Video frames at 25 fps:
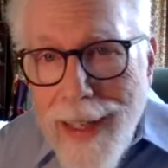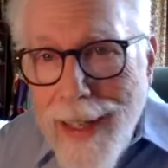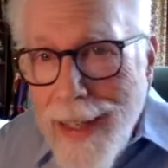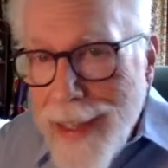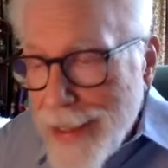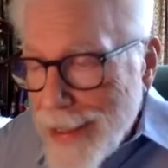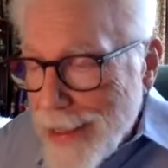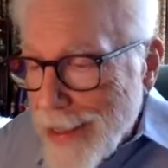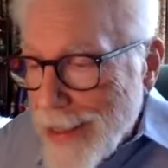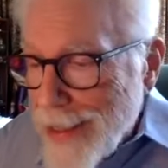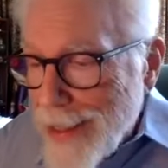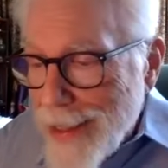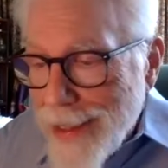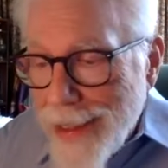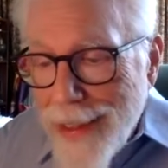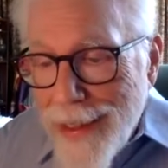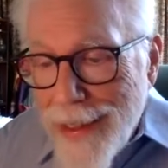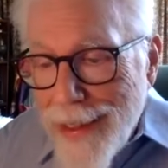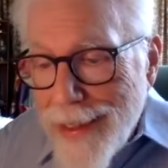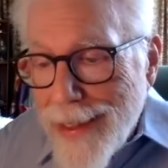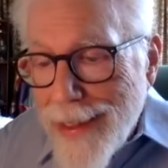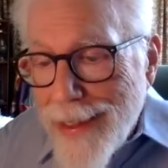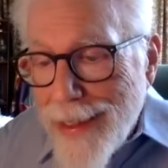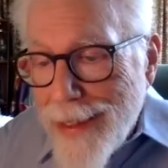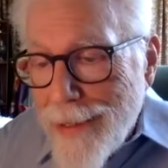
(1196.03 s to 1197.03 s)
in a
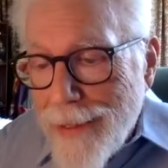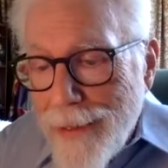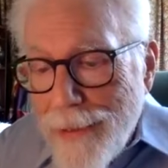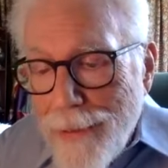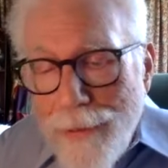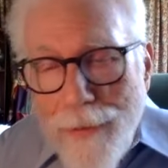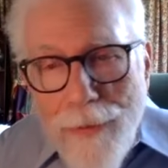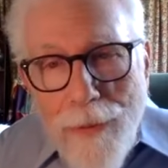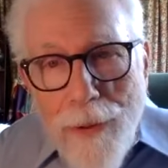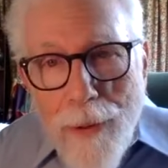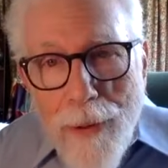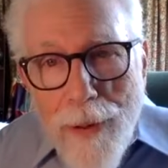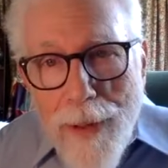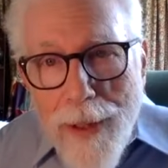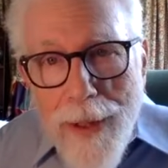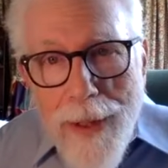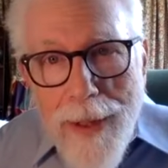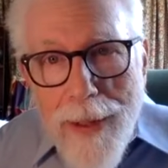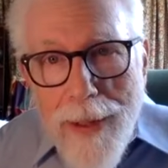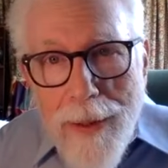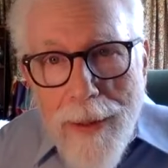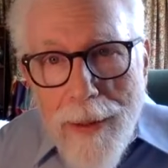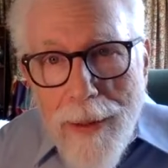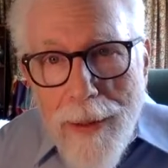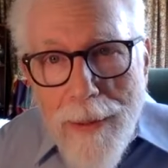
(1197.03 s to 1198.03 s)

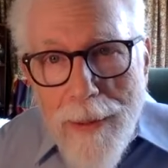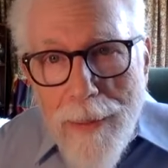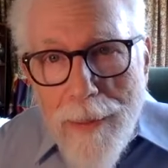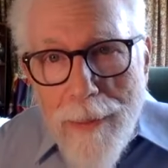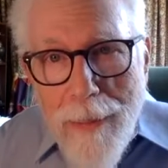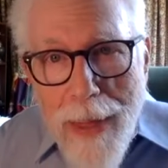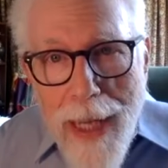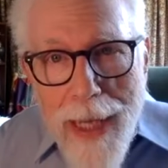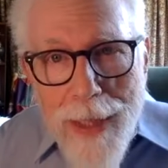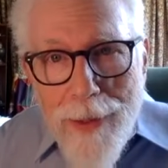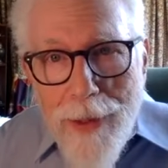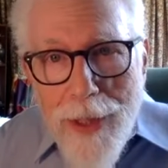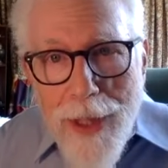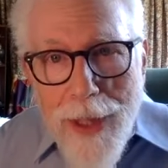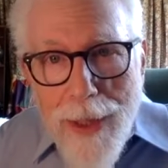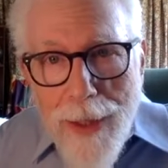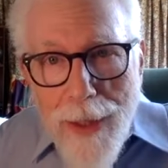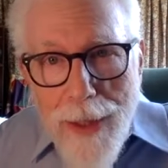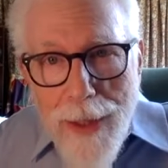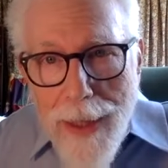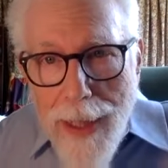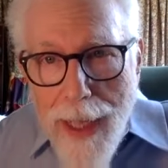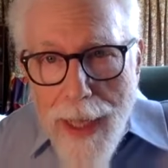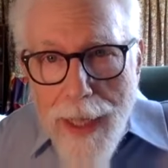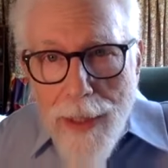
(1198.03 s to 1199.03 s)
foreign
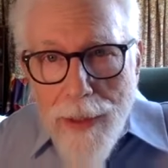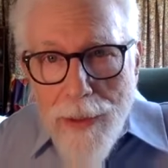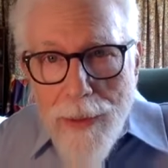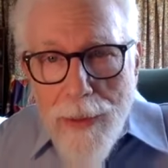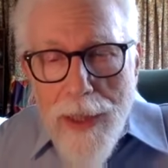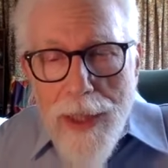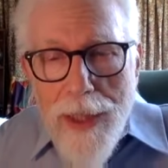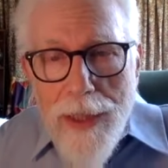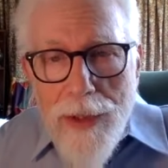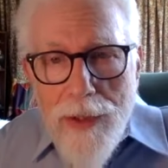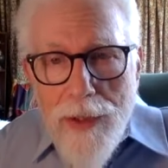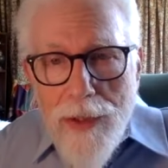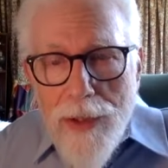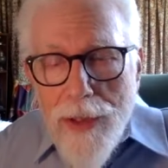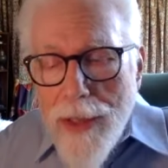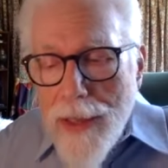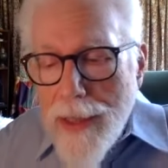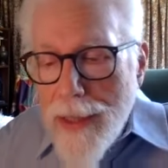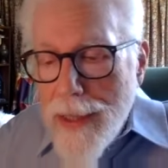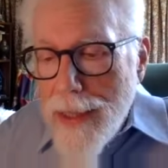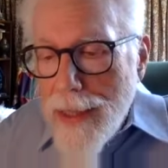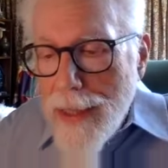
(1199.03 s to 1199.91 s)
magical language.